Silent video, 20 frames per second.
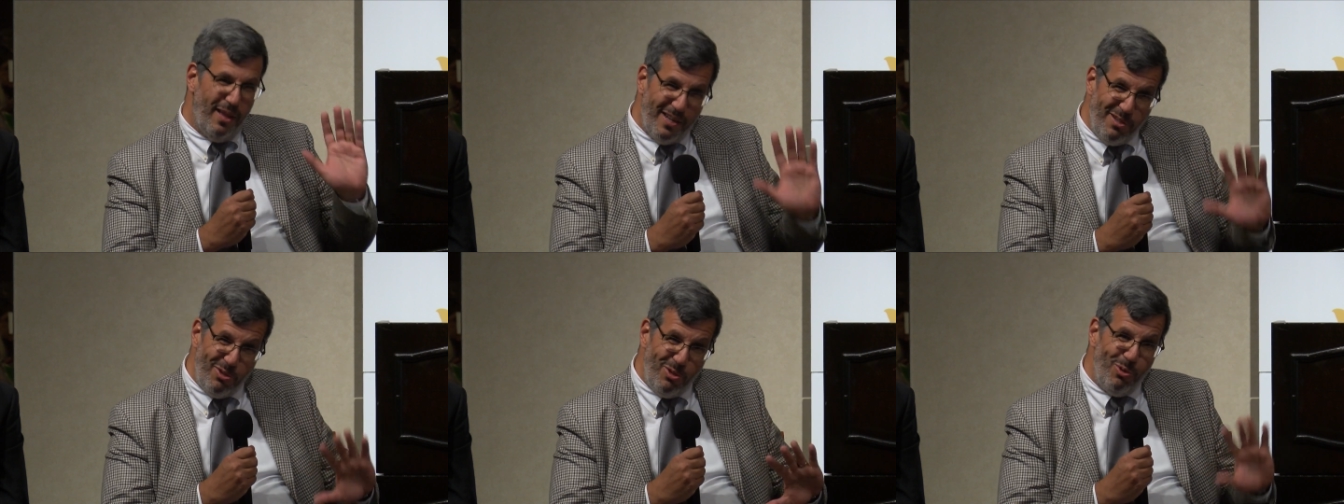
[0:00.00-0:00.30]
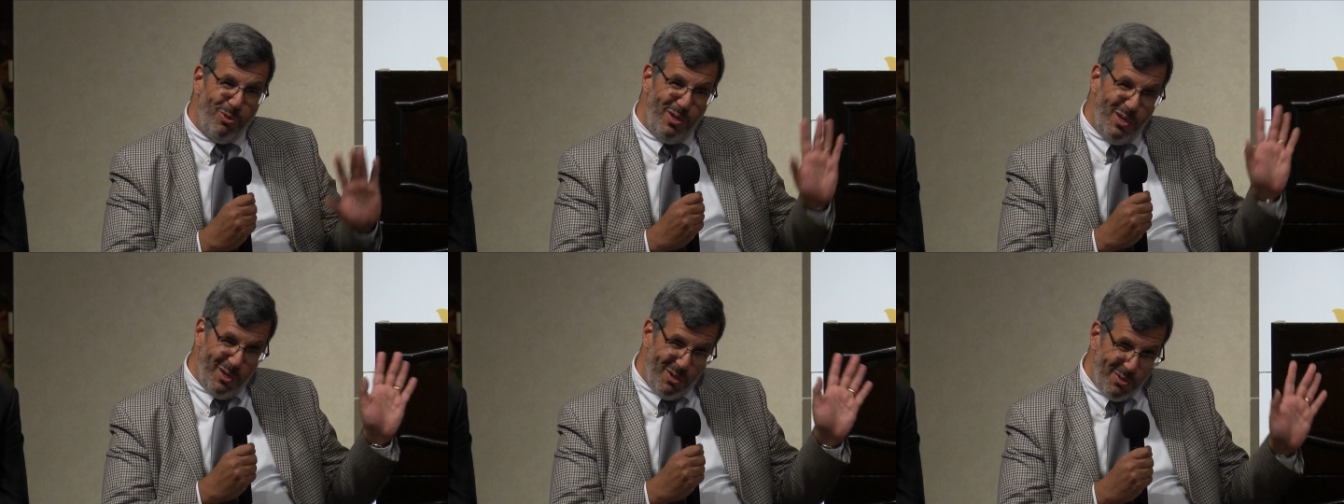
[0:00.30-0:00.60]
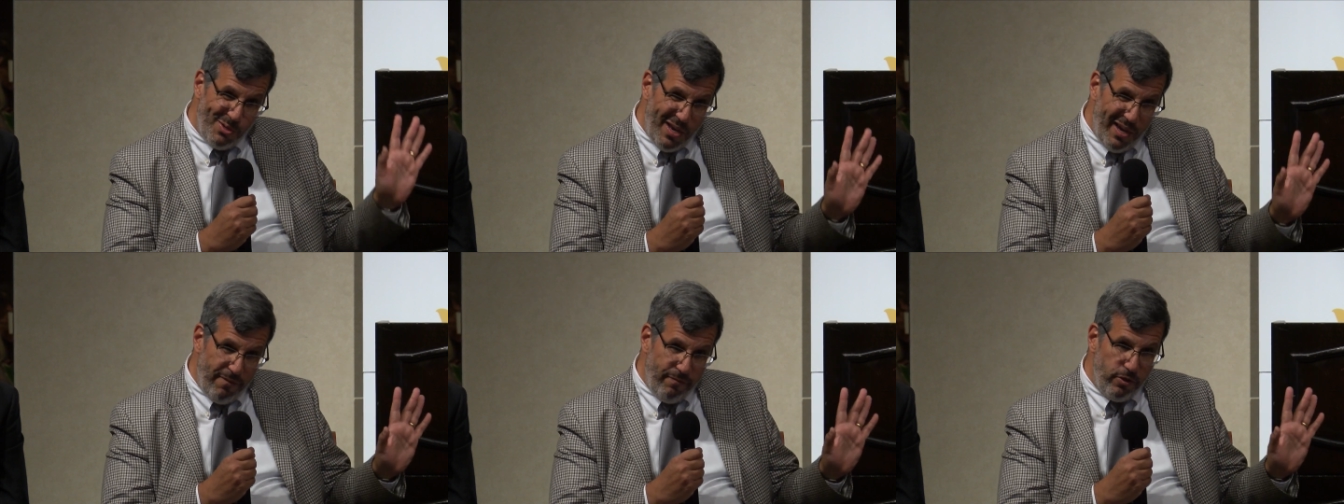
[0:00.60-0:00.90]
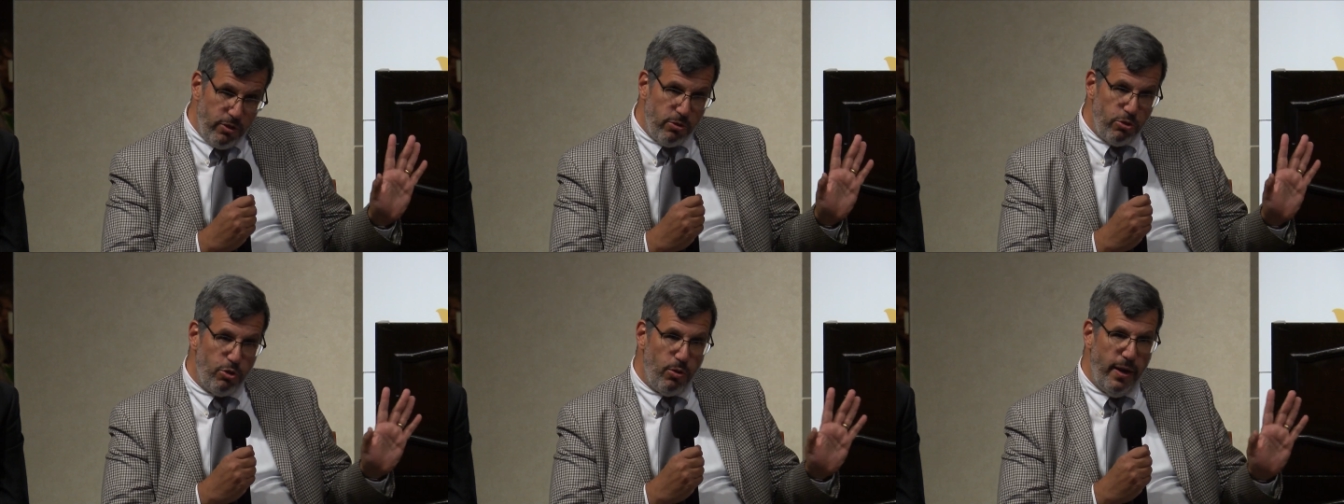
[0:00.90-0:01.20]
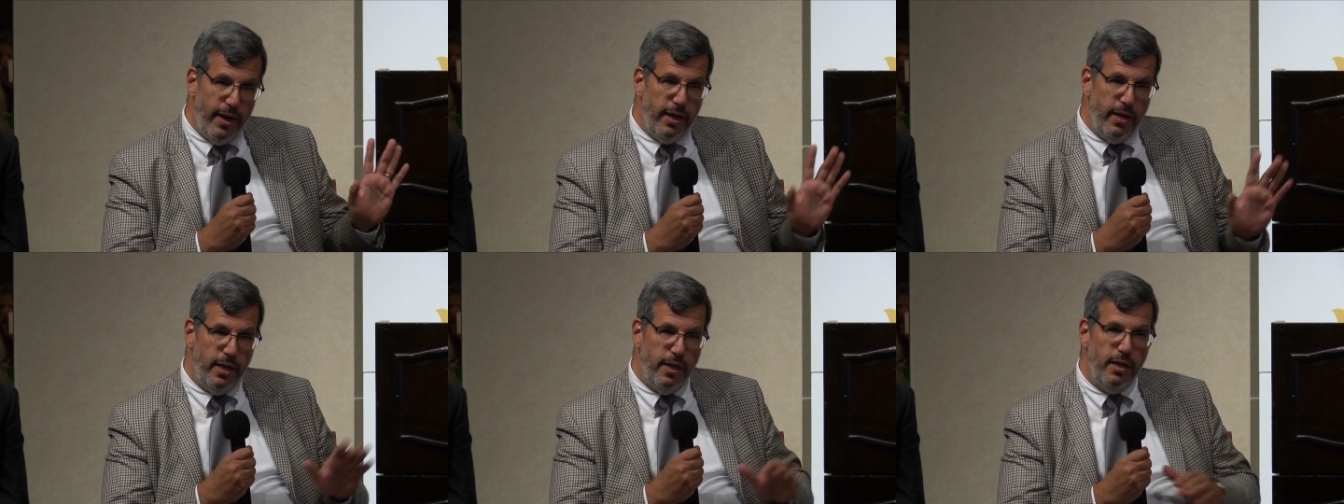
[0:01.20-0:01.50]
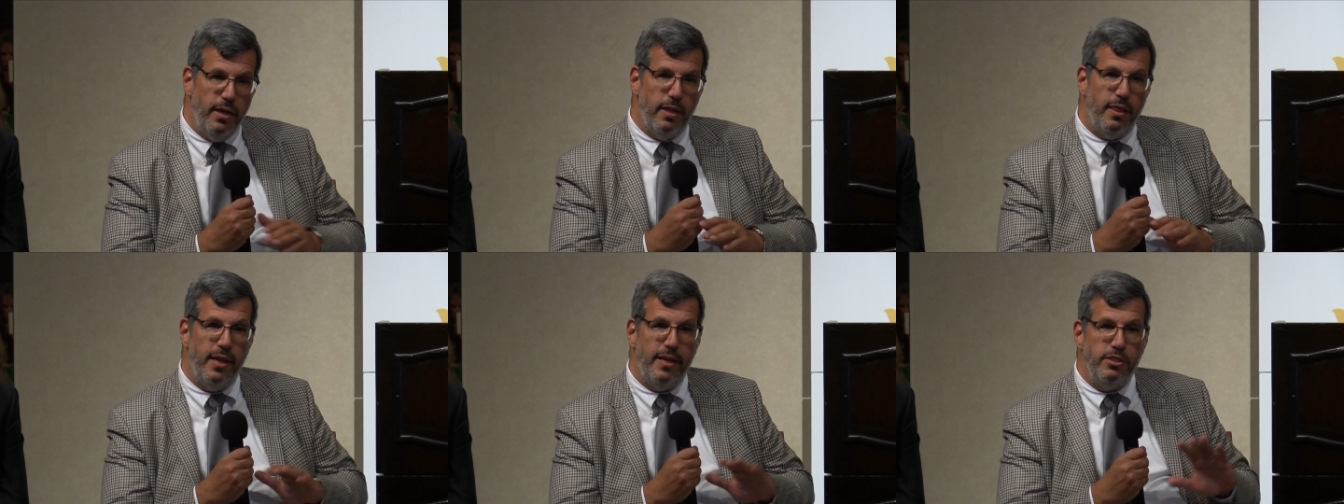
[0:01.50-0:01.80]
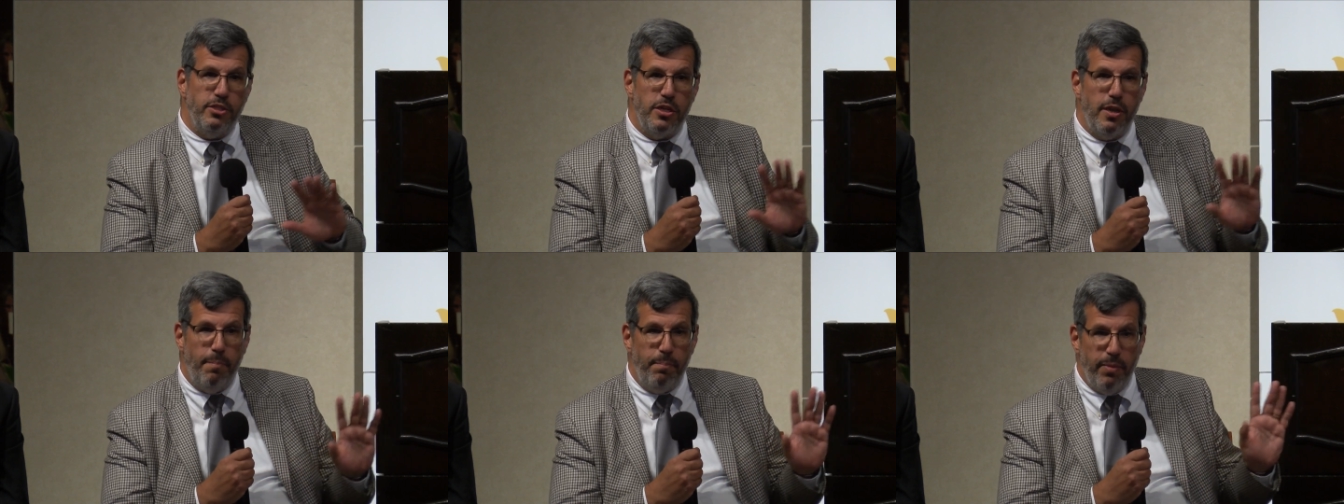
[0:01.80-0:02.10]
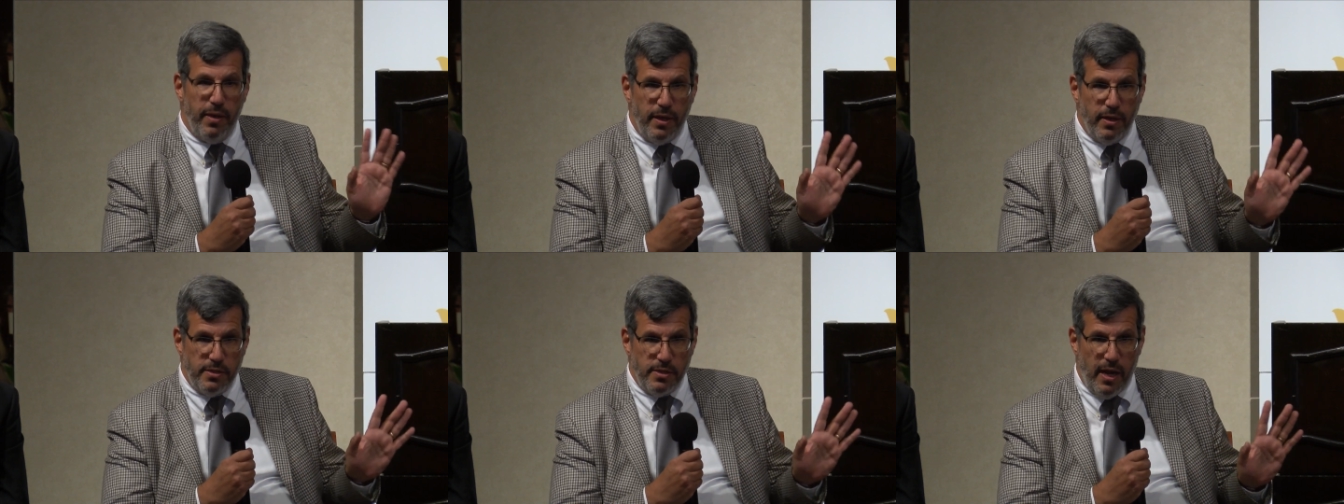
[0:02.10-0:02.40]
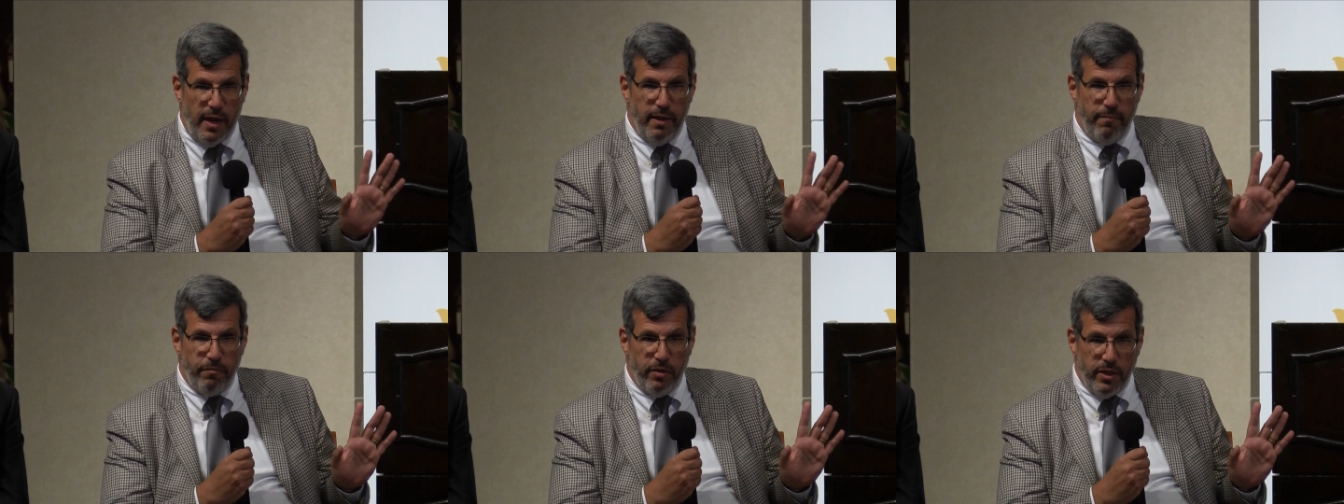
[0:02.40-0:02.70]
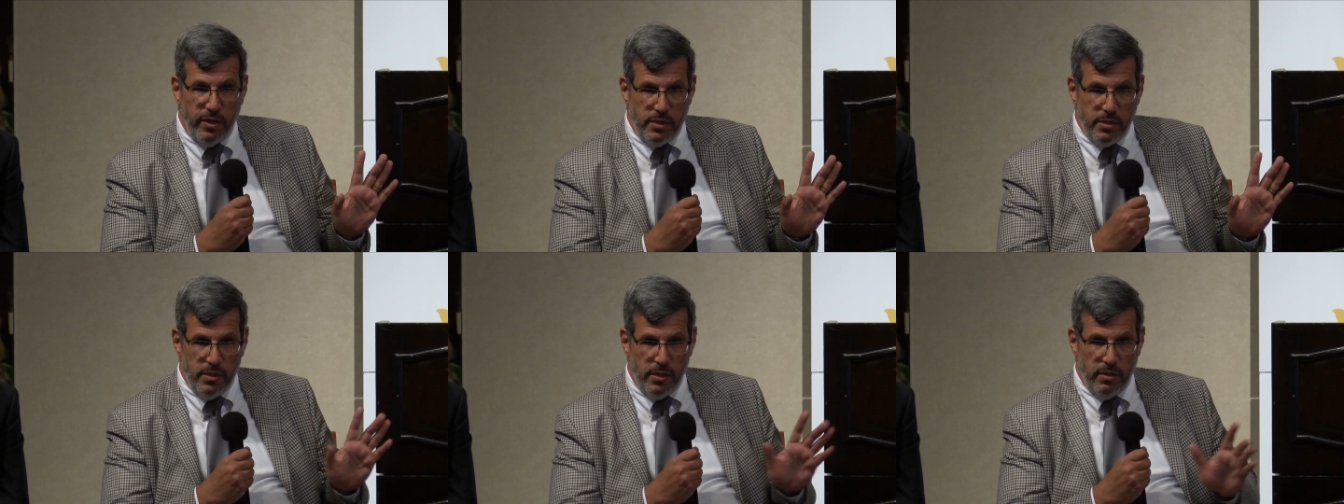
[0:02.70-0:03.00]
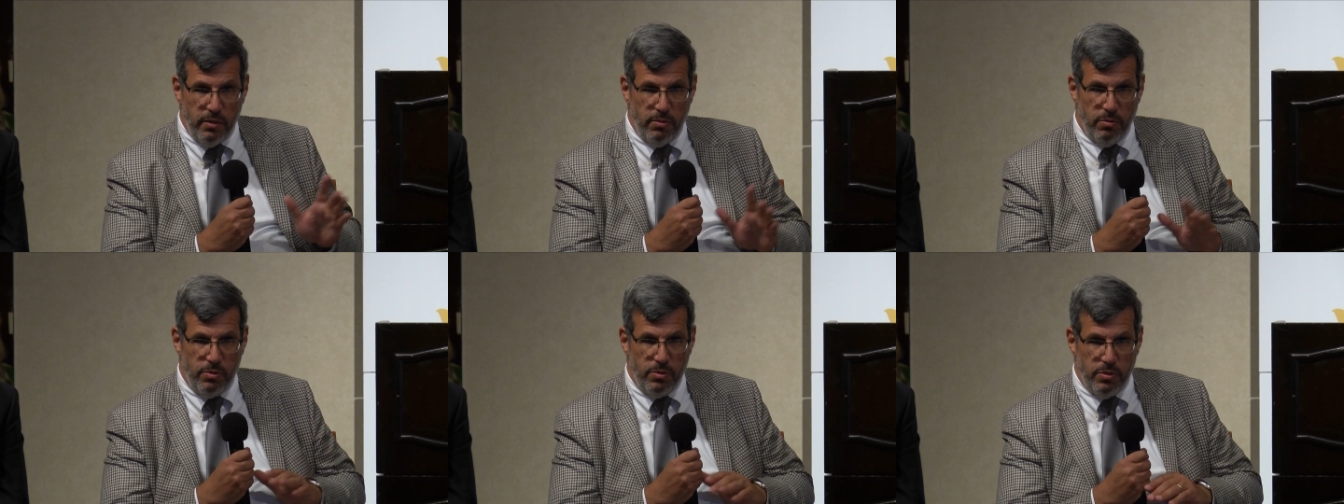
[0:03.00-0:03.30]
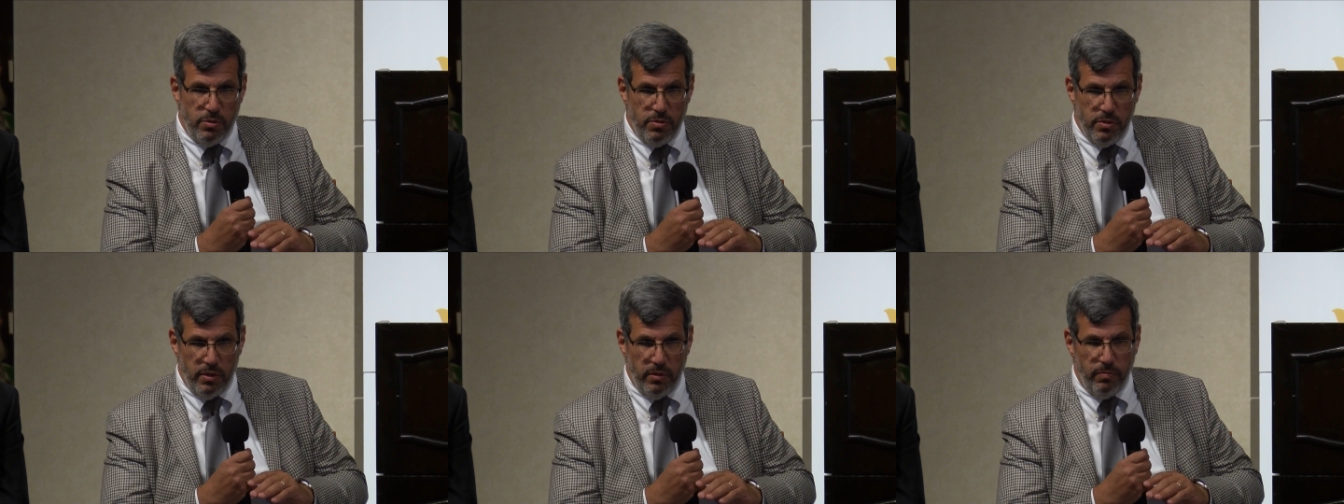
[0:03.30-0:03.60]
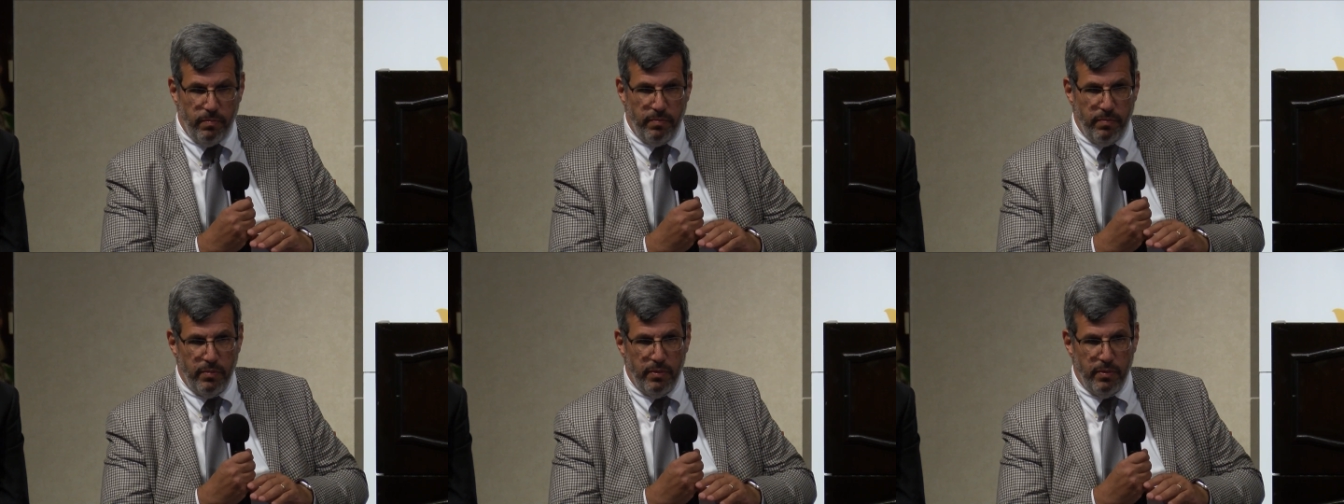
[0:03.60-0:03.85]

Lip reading: like 2 years after training, and that's something I've continued to do.